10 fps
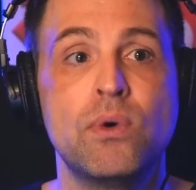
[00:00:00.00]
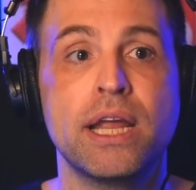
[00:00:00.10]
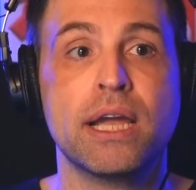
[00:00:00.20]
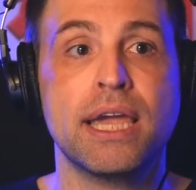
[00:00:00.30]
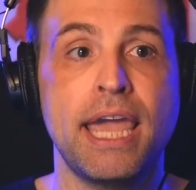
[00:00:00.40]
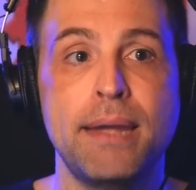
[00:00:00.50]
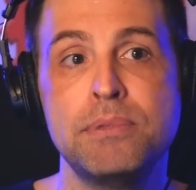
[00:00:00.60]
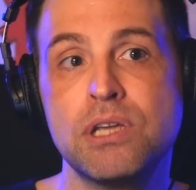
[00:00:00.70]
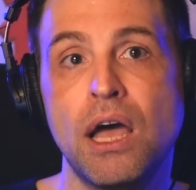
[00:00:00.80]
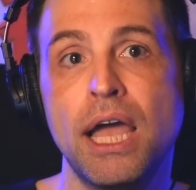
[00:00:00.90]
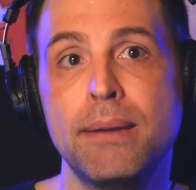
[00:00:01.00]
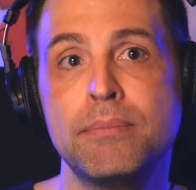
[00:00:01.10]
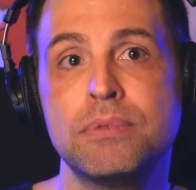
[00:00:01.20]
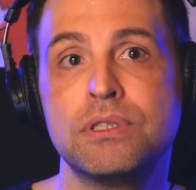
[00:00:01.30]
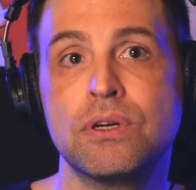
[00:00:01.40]
when it came
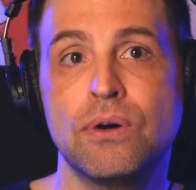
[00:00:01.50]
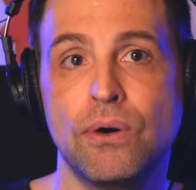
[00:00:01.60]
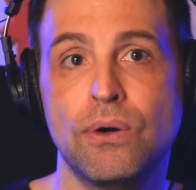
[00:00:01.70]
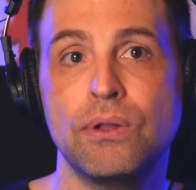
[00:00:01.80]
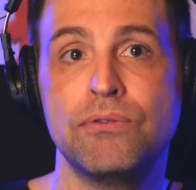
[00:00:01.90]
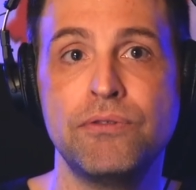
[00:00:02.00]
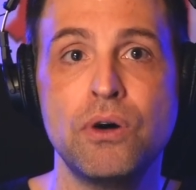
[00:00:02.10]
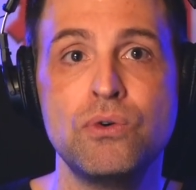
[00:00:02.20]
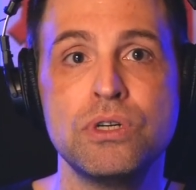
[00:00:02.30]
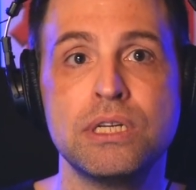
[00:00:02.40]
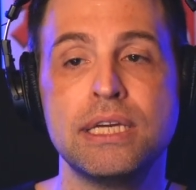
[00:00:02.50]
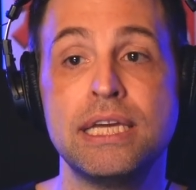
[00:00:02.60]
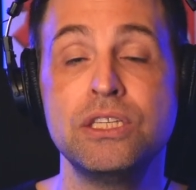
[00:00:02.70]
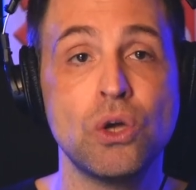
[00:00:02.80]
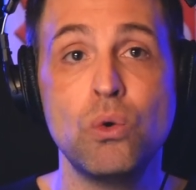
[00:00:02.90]
time to call a vote,
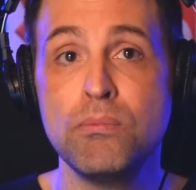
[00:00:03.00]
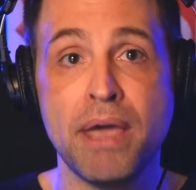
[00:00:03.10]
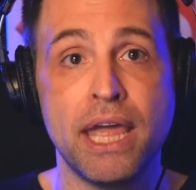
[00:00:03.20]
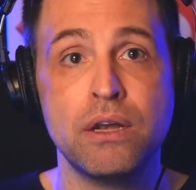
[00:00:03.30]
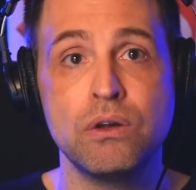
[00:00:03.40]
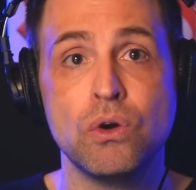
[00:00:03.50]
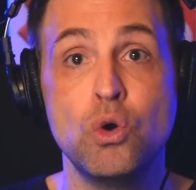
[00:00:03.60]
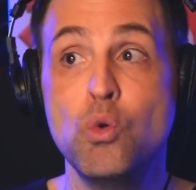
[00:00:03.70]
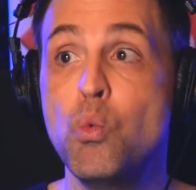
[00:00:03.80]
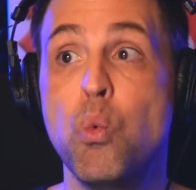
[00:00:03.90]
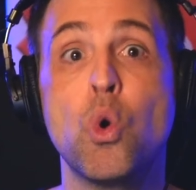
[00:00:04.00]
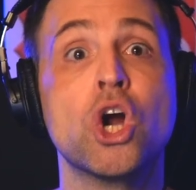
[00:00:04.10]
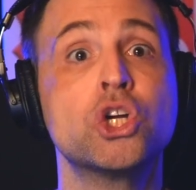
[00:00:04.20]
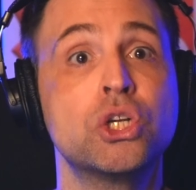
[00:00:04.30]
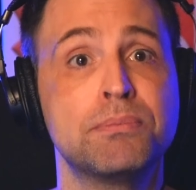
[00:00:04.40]
his own men, who
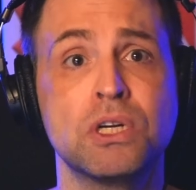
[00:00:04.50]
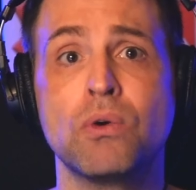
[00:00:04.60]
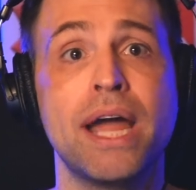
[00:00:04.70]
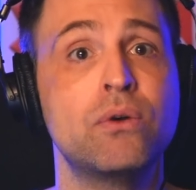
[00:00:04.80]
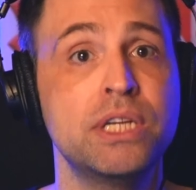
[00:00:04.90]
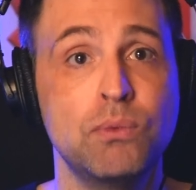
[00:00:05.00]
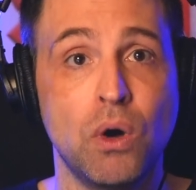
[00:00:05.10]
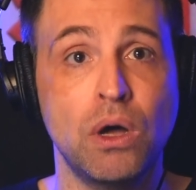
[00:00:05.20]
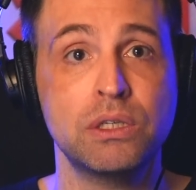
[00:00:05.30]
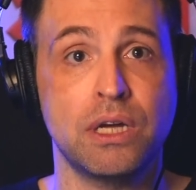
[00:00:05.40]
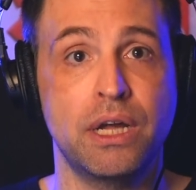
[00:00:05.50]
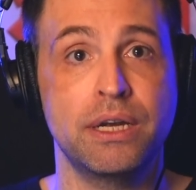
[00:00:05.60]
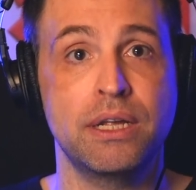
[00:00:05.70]
worshiped the ground he walked on,